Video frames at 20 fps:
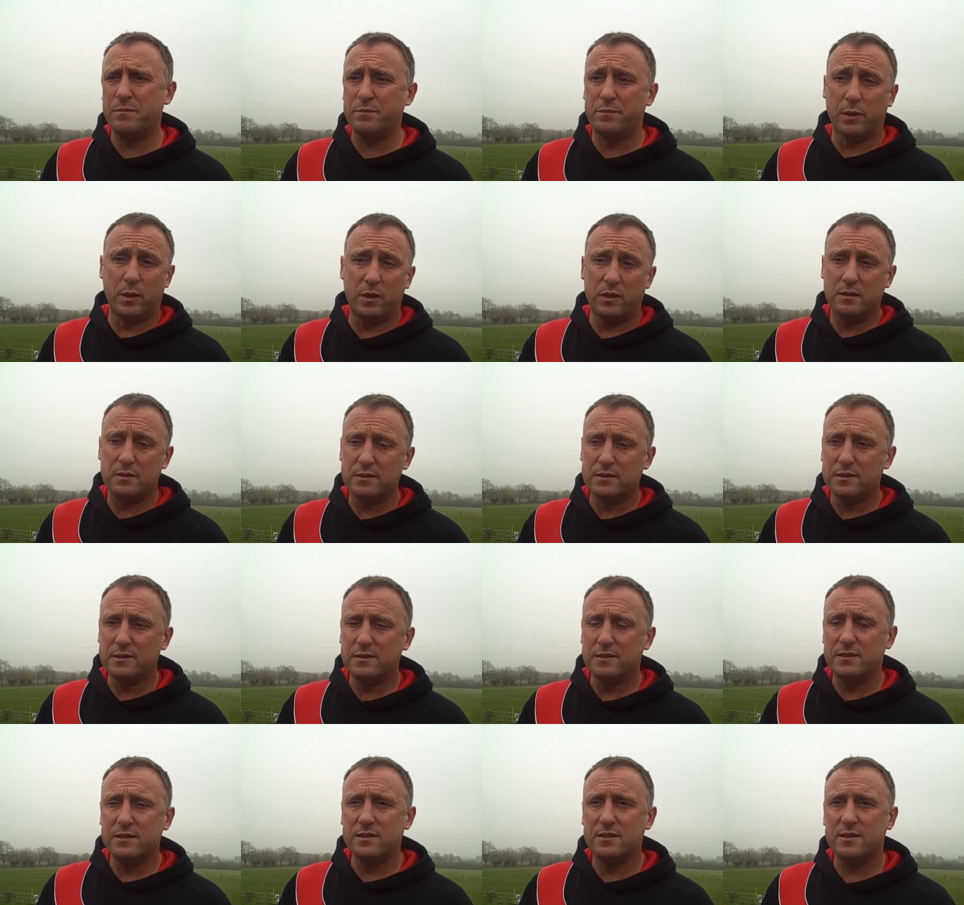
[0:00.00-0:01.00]
But
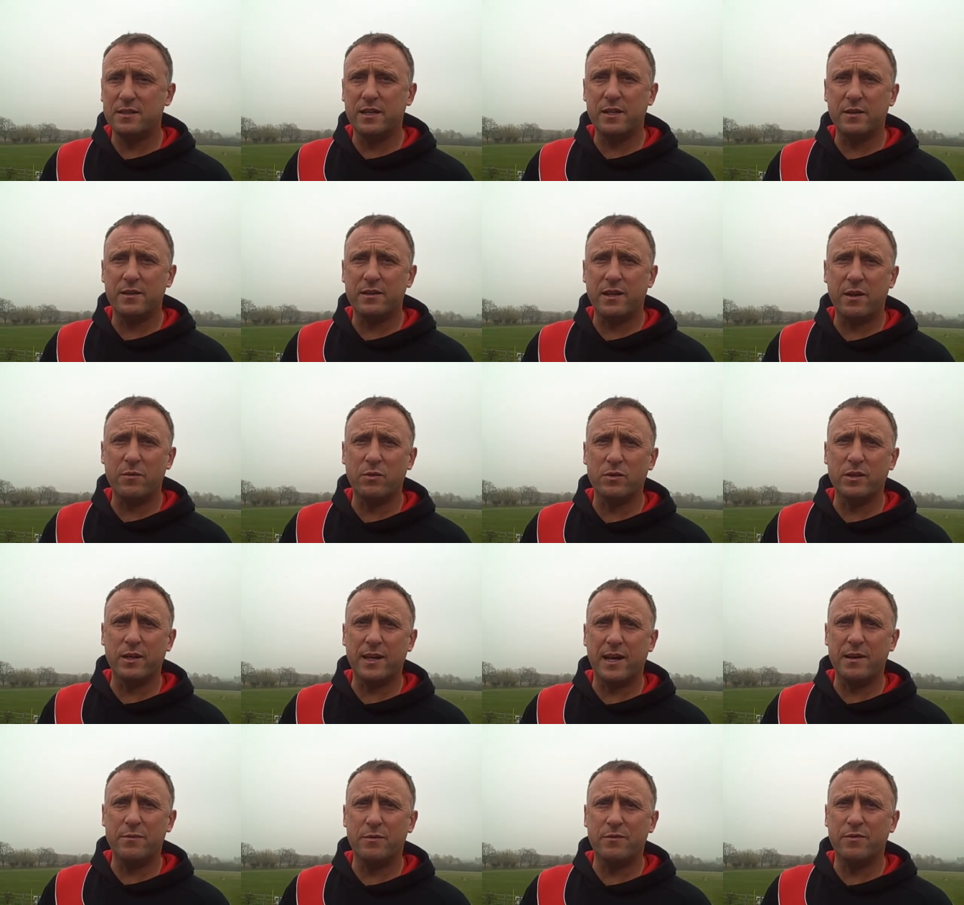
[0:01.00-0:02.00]
it, they won the
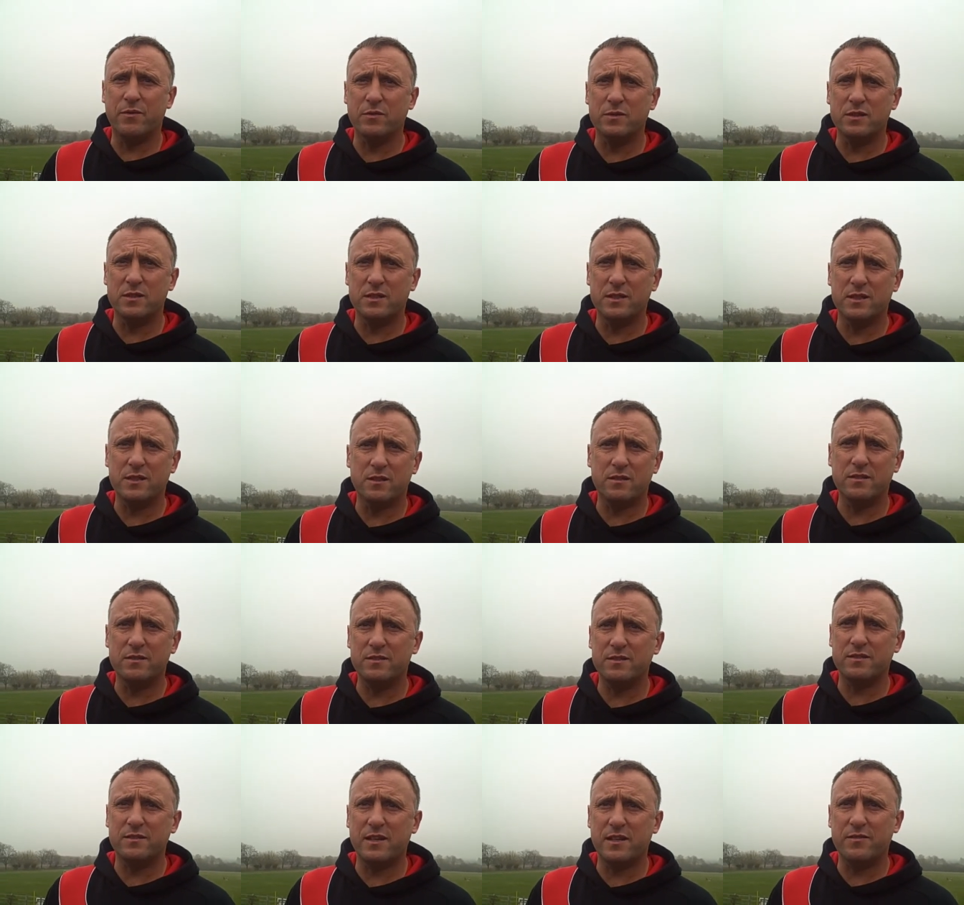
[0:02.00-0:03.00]
game, unfortunately. So
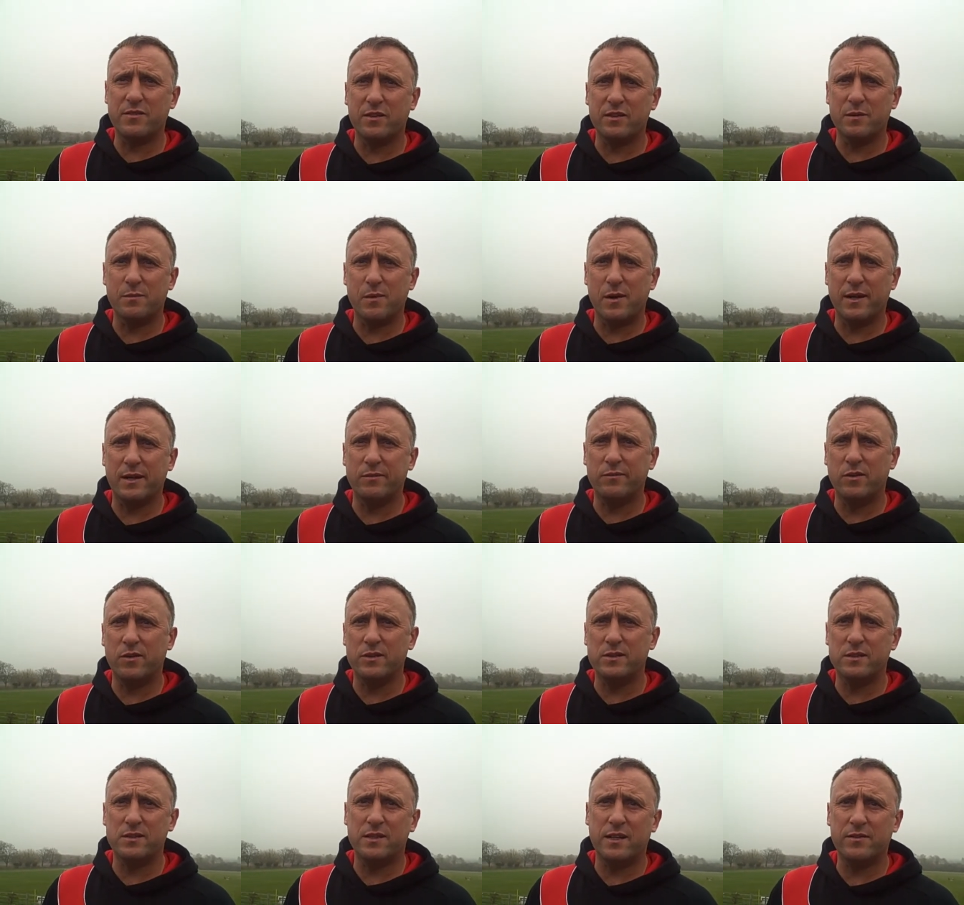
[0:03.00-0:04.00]
you know, they've got the bragging
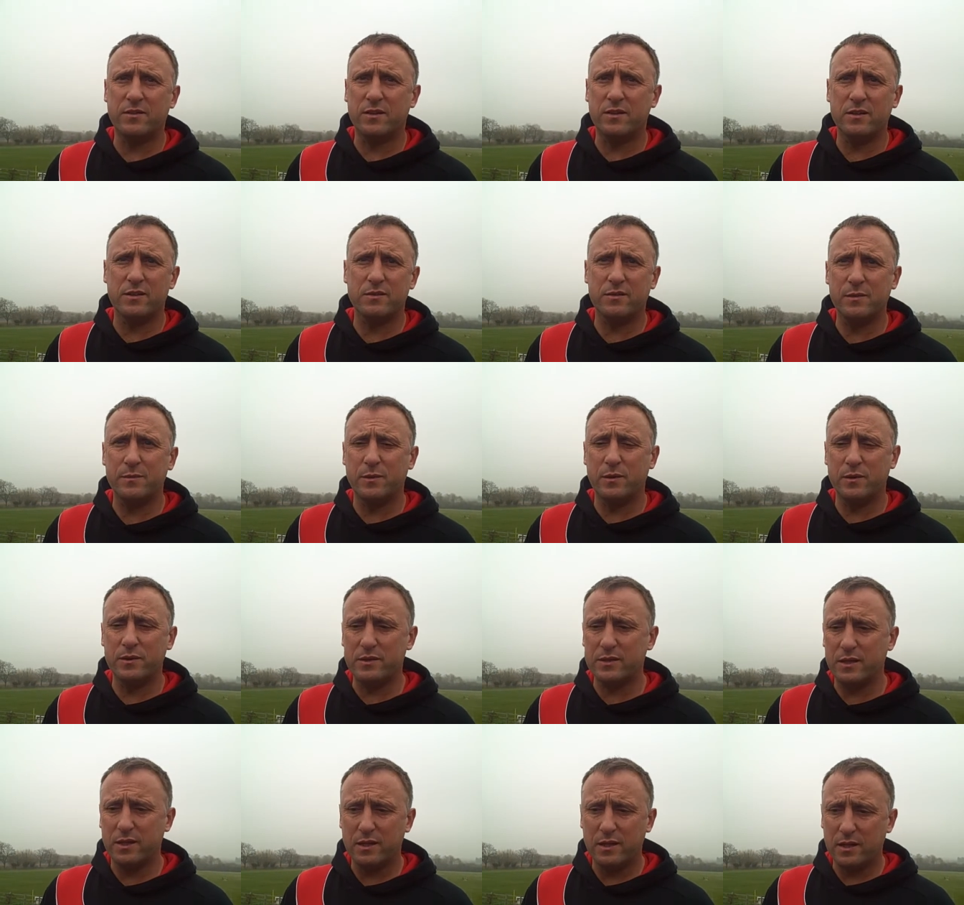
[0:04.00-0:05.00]
rights and they've got the three
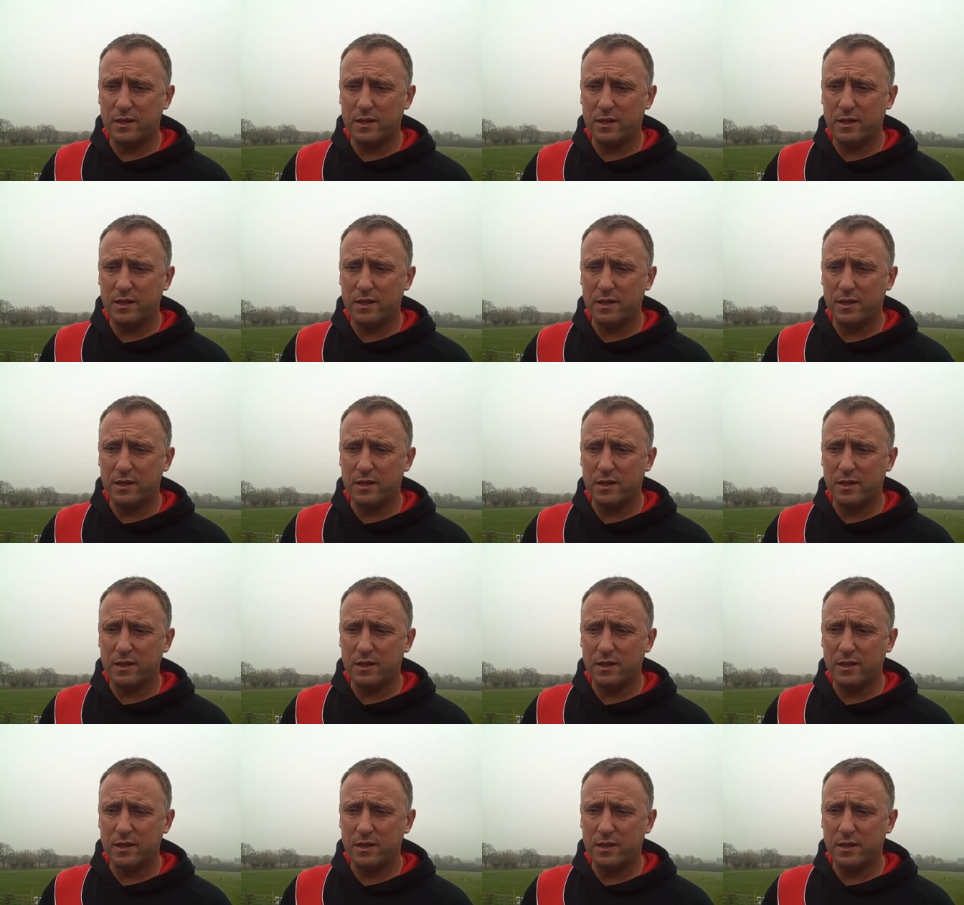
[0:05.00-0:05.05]
points.